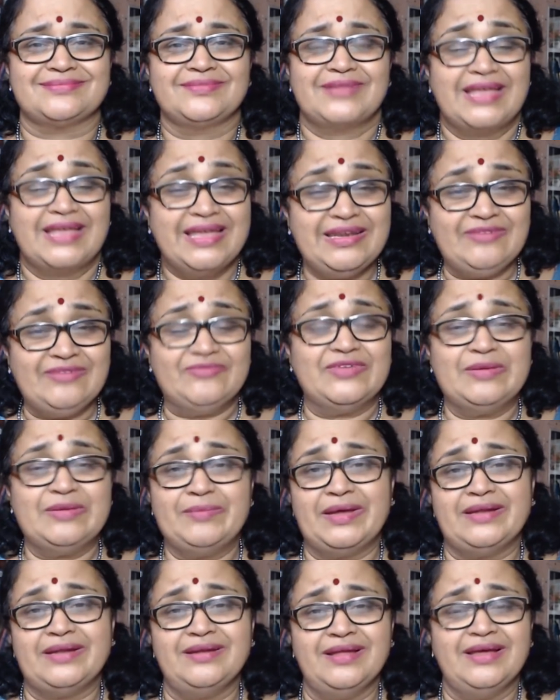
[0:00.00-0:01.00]
In
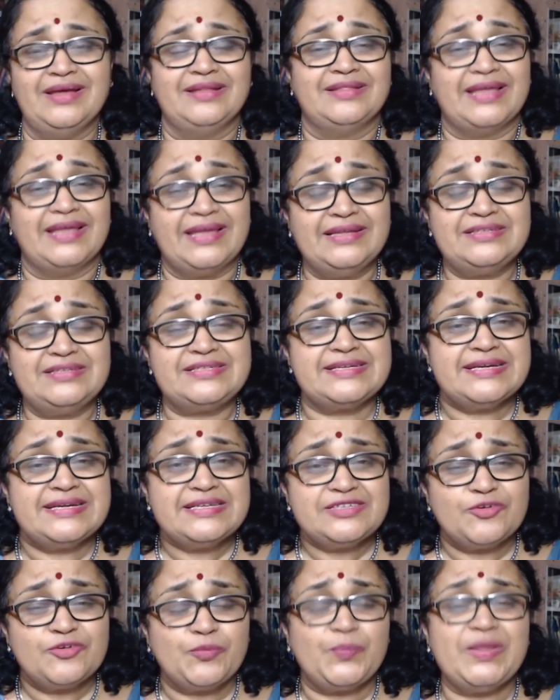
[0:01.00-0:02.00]
women, the incidence
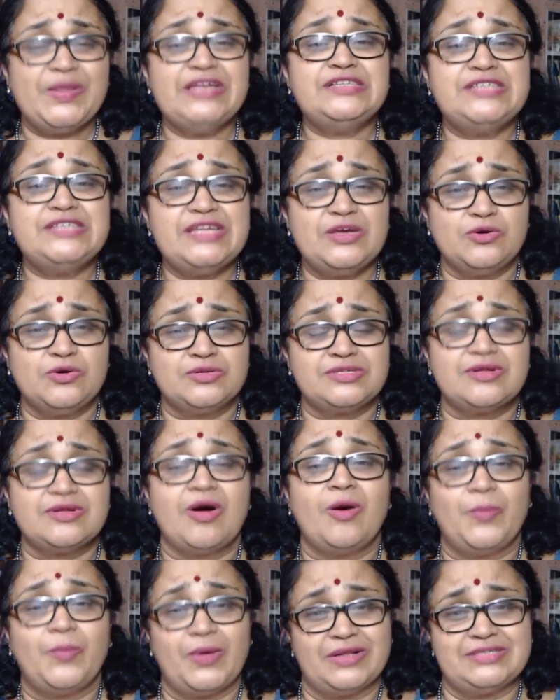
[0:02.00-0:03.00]
of PCOS
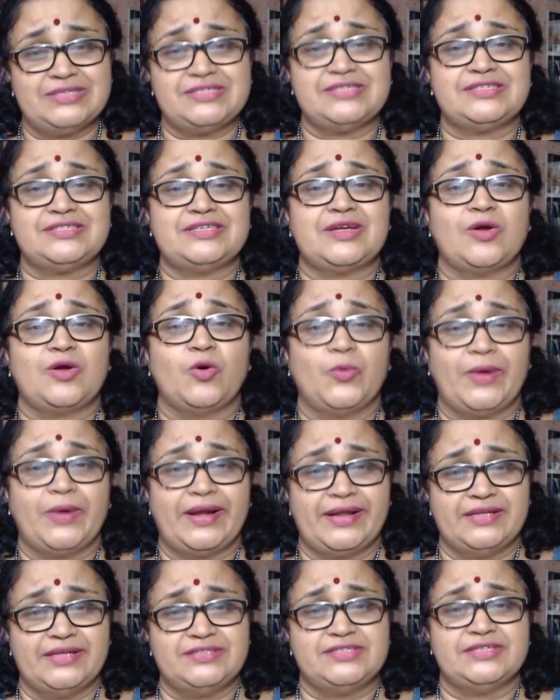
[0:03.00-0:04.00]
or polycystic
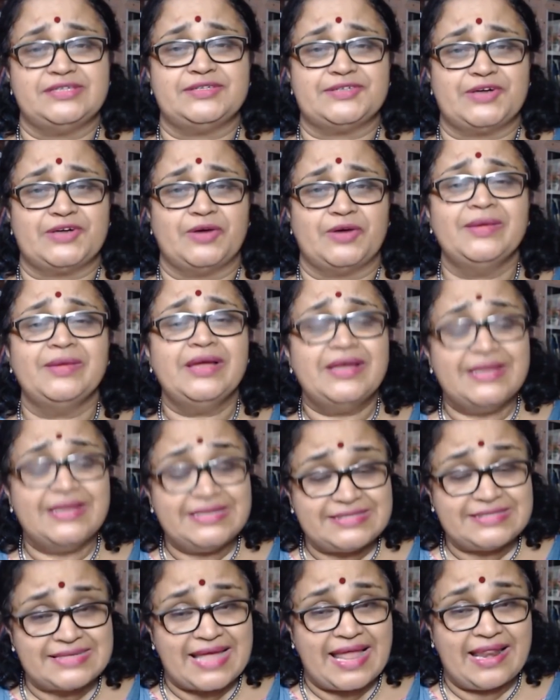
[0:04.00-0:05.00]
ovarian syndrome
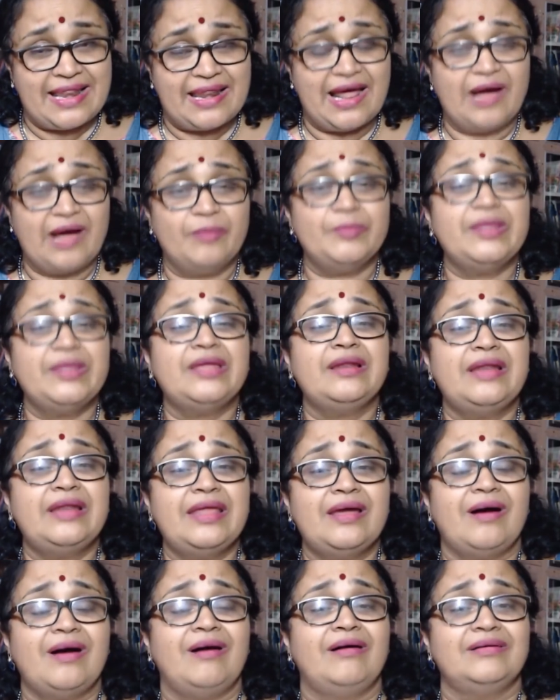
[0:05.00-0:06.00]
is alarmingly
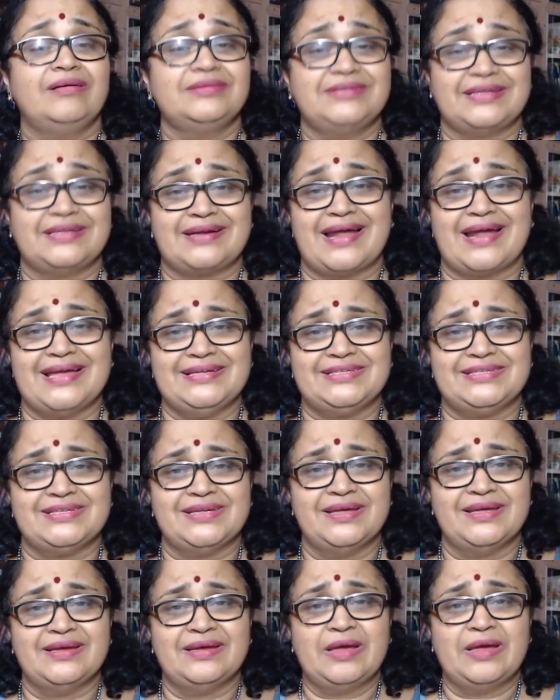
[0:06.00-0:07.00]
on the rise.
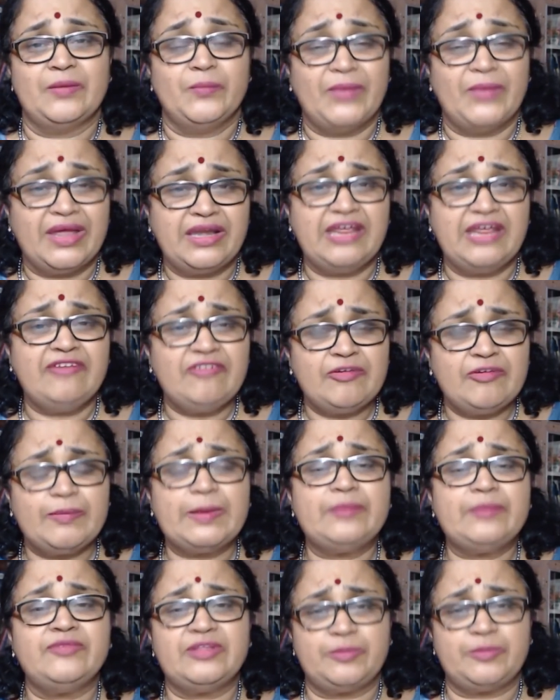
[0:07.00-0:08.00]
Many women
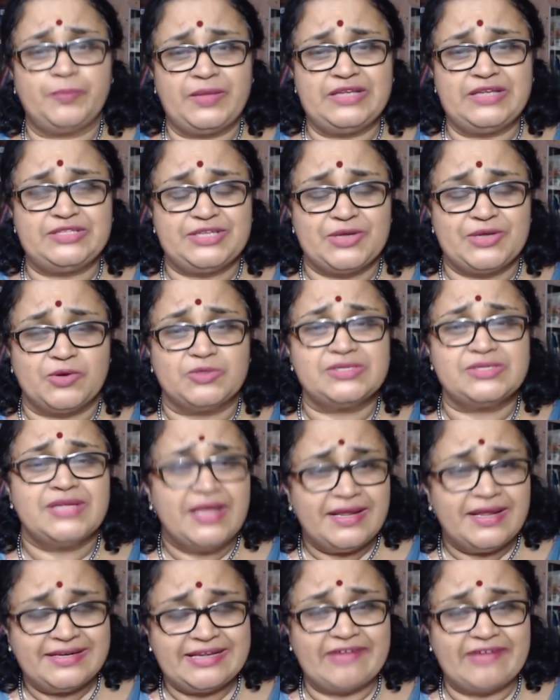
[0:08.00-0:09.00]
with PCOS
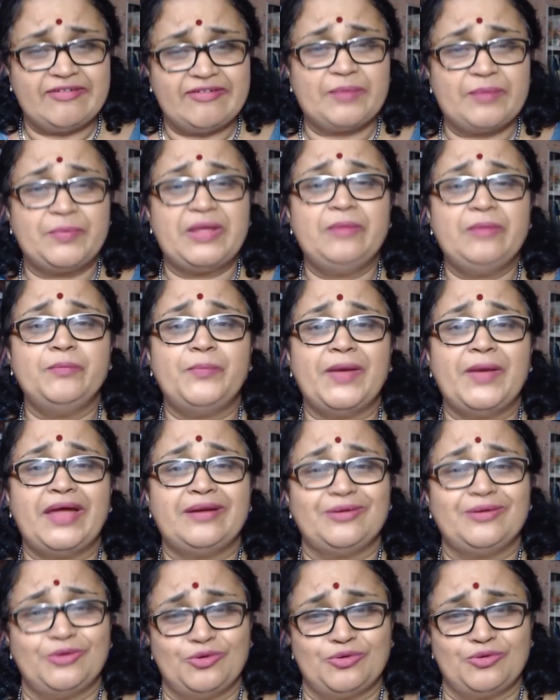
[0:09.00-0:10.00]
develop impaired
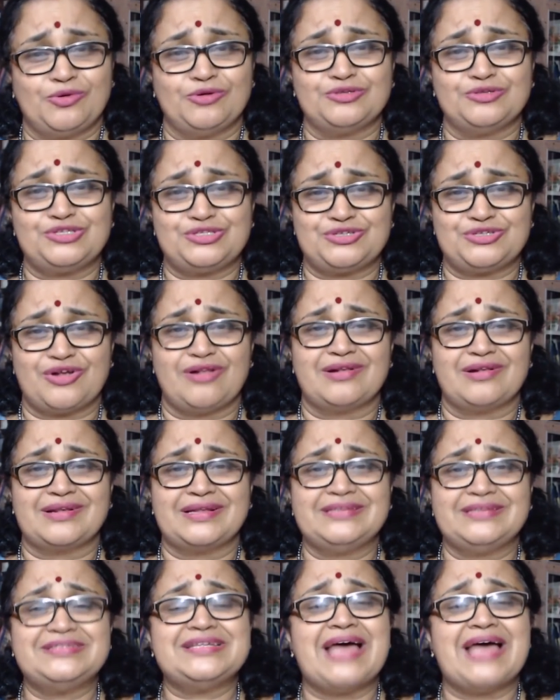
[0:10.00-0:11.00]
glucose
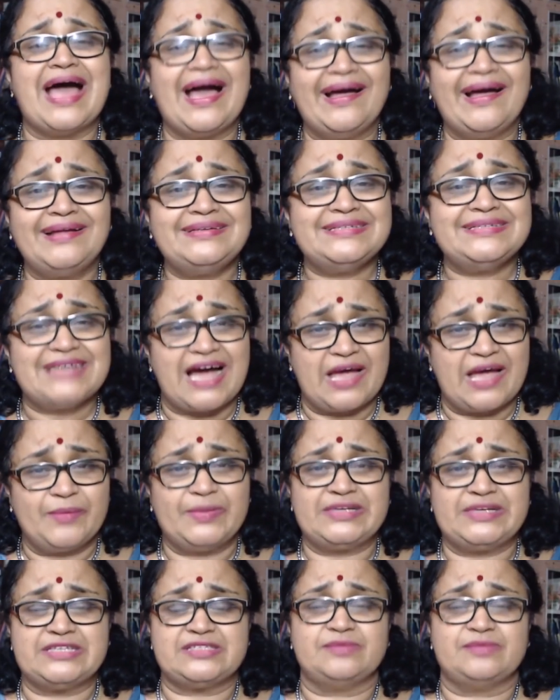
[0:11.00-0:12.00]
tolerance and
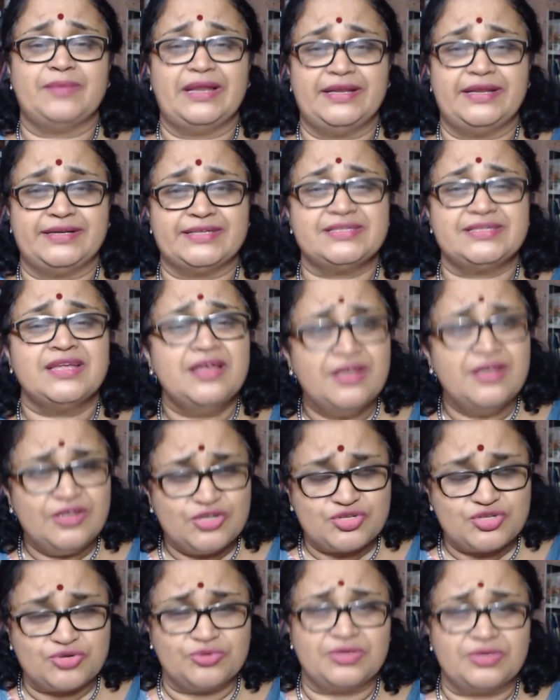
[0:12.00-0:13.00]
diabetes mellitus
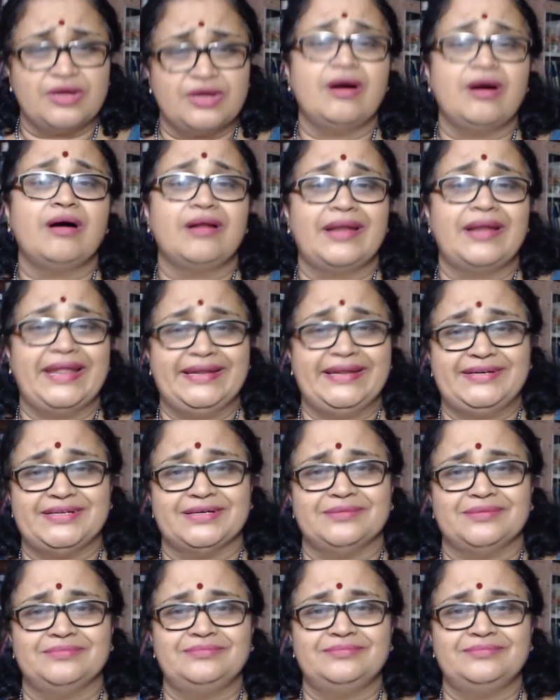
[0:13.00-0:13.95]
sooner or later.